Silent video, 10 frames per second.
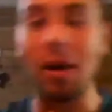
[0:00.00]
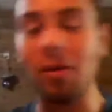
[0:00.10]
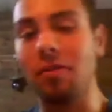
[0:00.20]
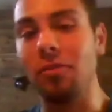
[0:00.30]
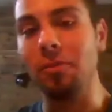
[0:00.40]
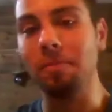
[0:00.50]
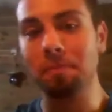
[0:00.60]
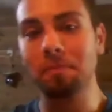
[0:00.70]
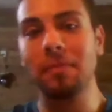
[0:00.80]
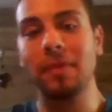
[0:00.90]
powerful
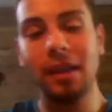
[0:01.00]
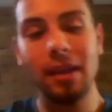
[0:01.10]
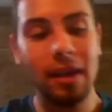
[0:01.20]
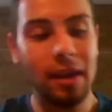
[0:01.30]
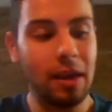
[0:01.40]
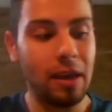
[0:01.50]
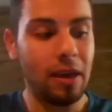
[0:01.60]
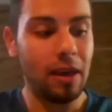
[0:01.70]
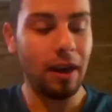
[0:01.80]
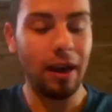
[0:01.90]

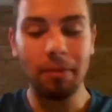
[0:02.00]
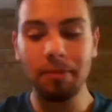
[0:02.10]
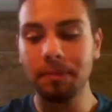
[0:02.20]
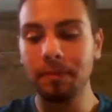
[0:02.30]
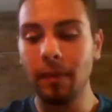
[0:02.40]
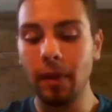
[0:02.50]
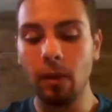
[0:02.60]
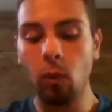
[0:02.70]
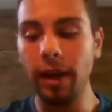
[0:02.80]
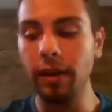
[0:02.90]
um,
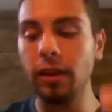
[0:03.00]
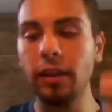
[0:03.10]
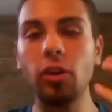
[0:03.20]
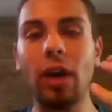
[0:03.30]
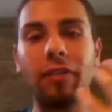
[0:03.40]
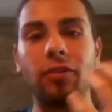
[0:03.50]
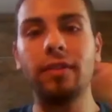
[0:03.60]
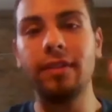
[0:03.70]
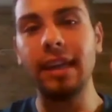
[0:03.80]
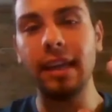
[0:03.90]
when you have to
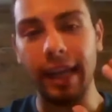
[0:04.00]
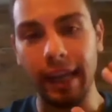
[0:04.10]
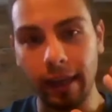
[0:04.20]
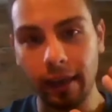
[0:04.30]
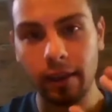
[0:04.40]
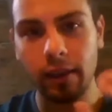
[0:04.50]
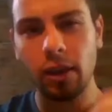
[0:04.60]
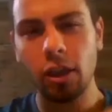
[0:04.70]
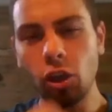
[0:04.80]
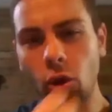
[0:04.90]
delink
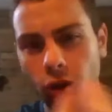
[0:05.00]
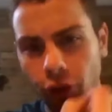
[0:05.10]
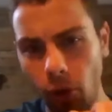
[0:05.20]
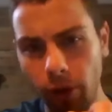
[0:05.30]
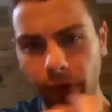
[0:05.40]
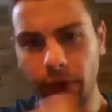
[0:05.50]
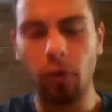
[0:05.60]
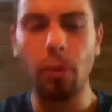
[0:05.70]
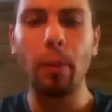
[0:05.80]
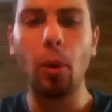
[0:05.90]
your thoughts
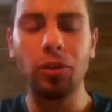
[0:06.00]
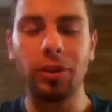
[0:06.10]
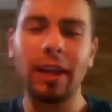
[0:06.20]
from emotion.